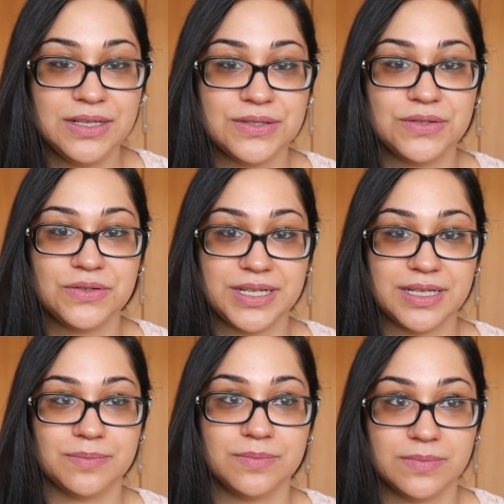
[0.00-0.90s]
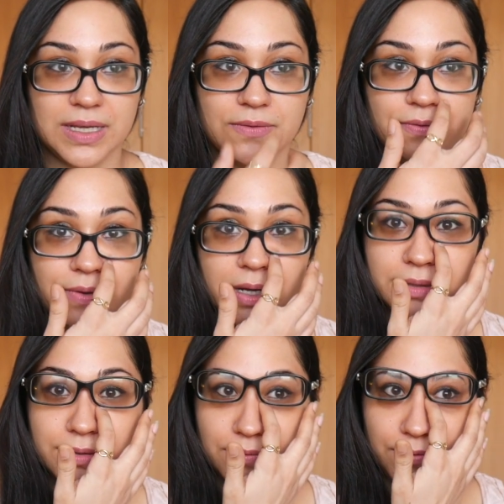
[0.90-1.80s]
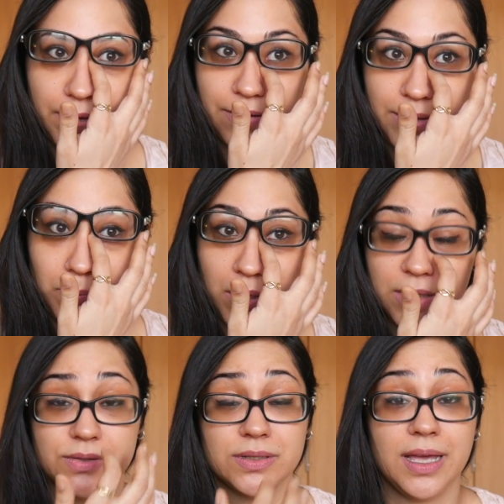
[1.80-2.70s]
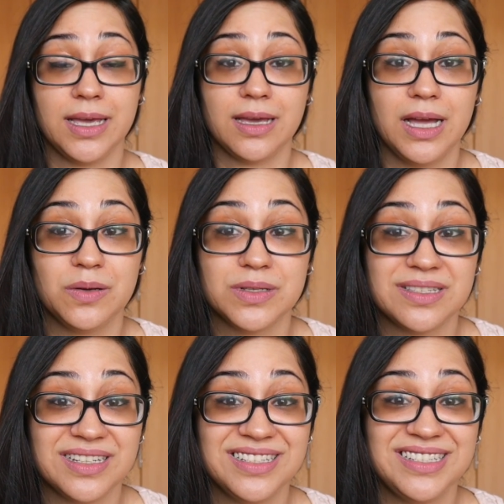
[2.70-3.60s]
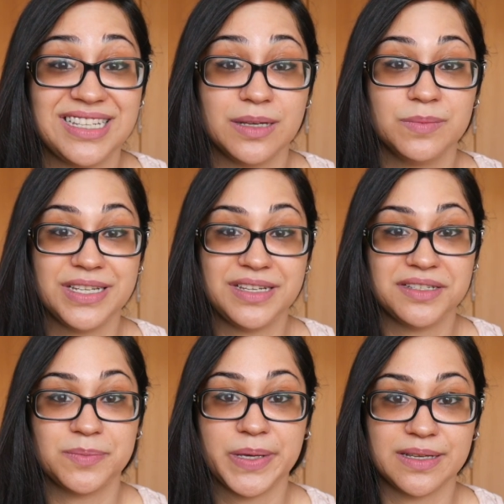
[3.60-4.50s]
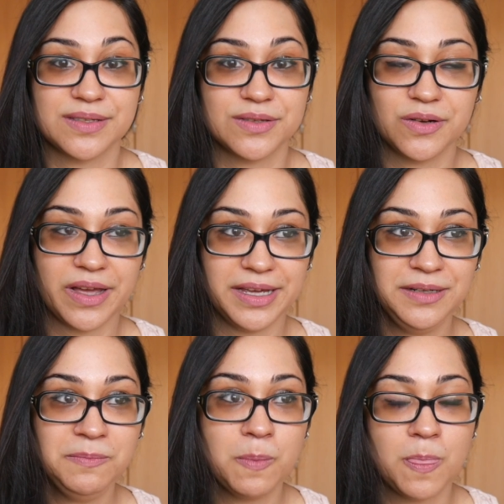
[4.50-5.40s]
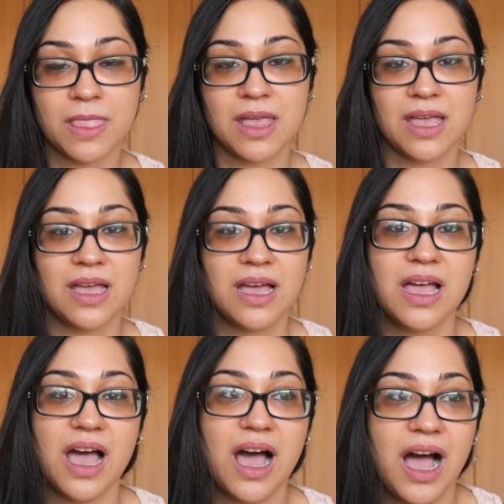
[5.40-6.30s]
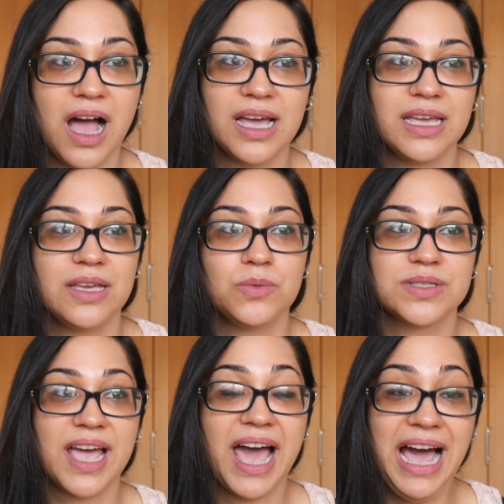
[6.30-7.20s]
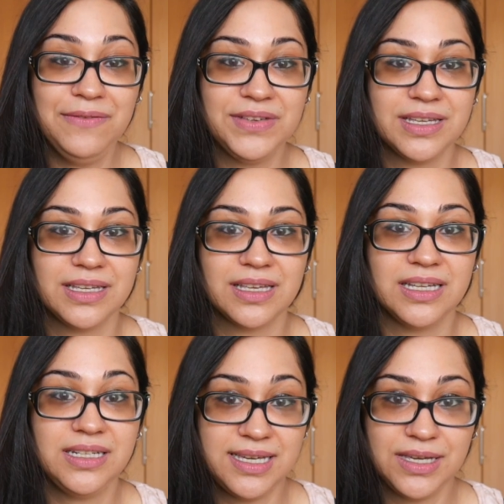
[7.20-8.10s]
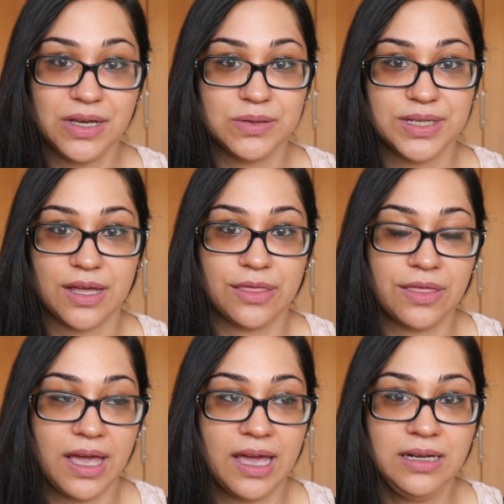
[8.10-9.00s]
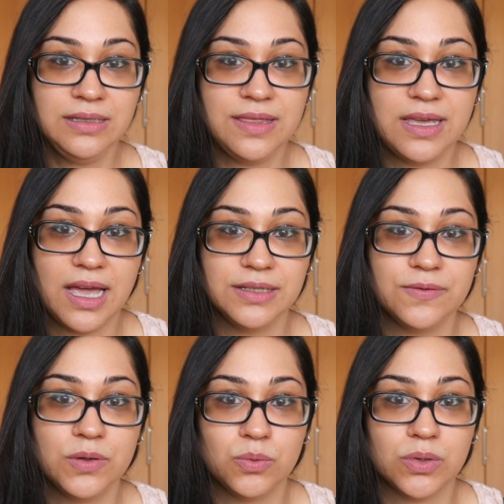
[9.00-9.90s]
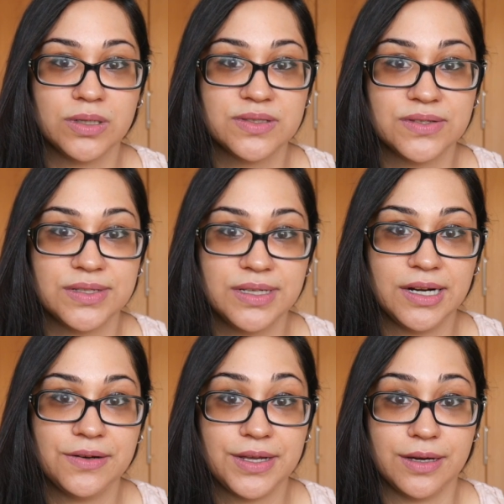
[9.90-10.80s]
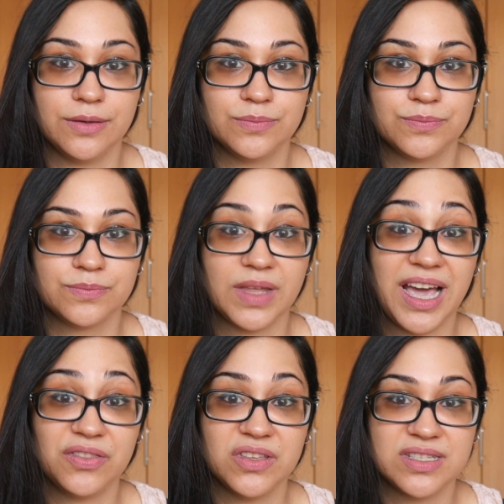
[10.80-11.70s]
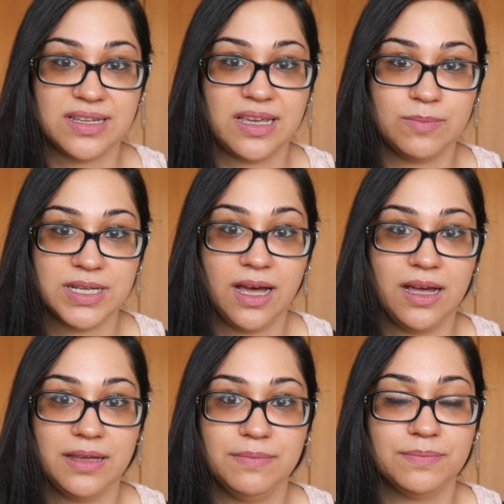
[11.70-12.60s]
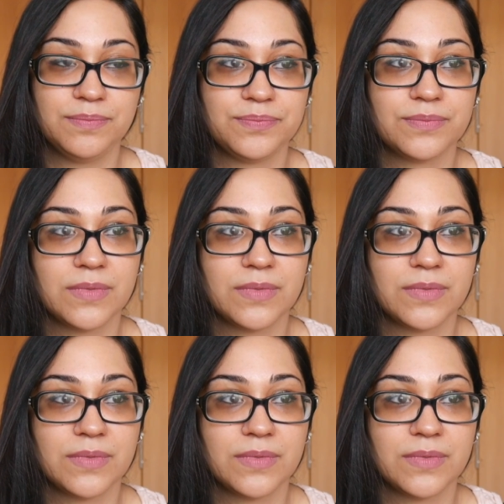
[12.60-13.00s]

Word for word: in this dream, it felt very much like I was in DMT space, okay? I was having an ego death and the end of the world scenario at the same time.